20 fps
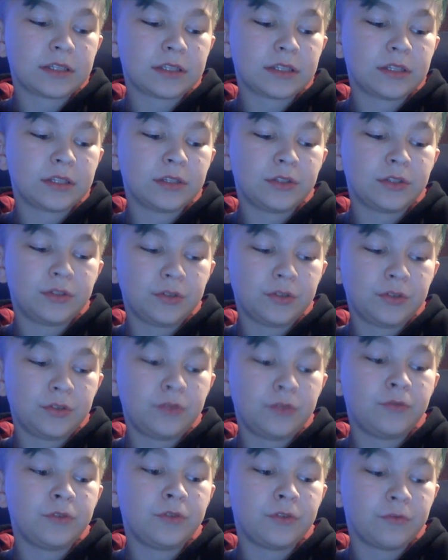Do
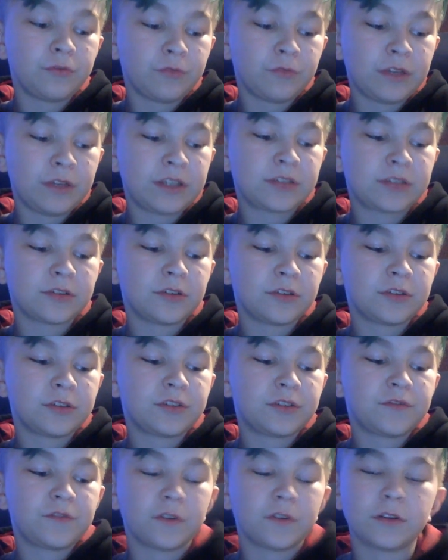your research
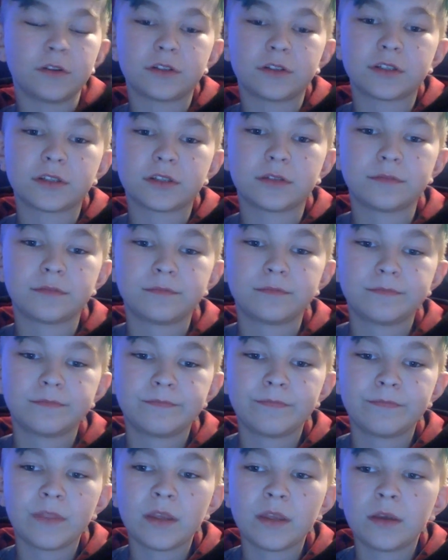first.
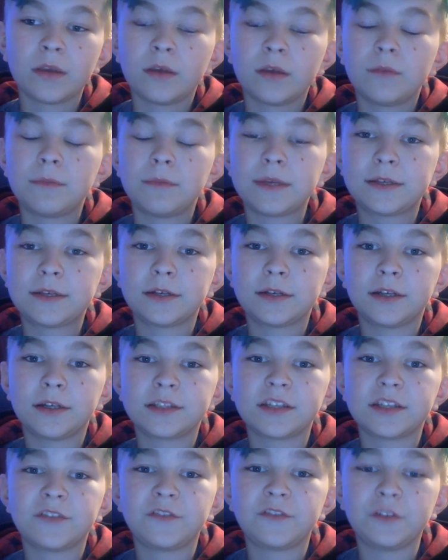Because
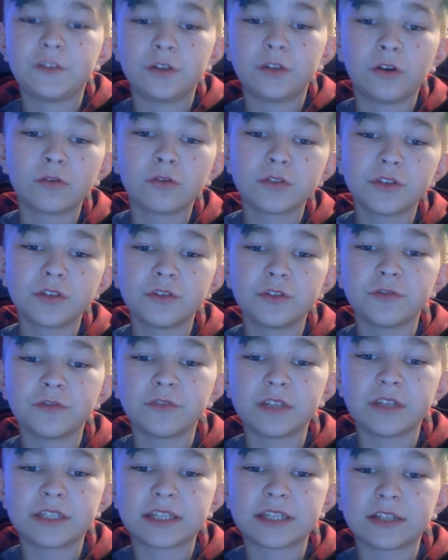if you don't do your
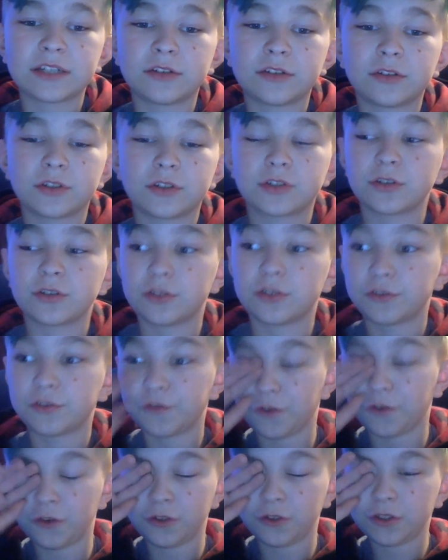research
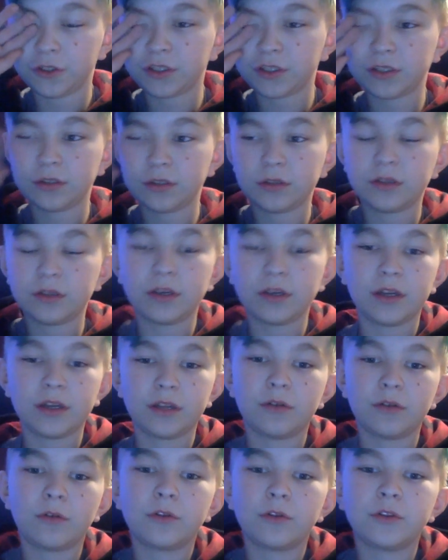first, then
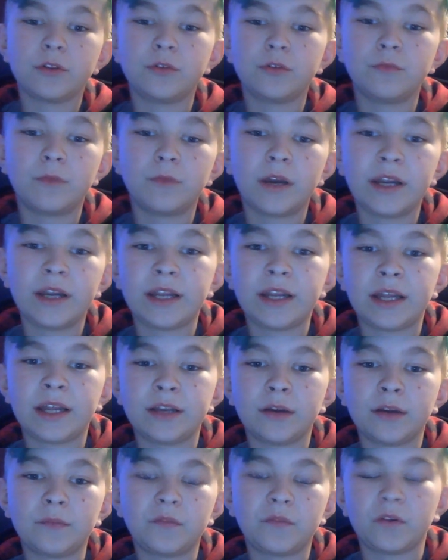you might end up
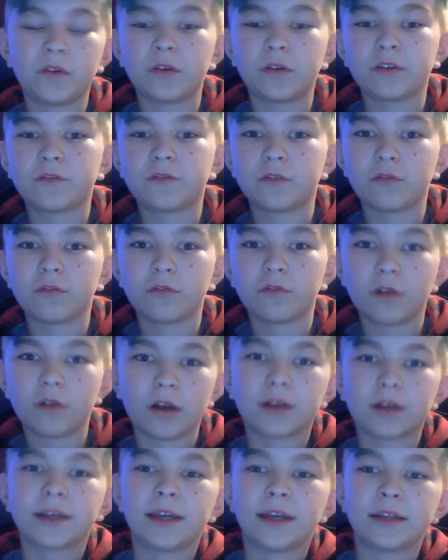voting for the wrong
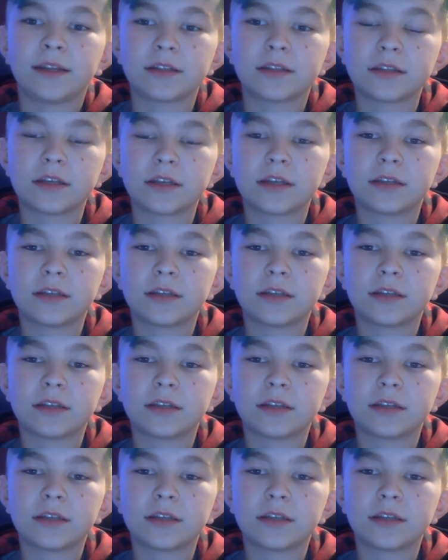candidate.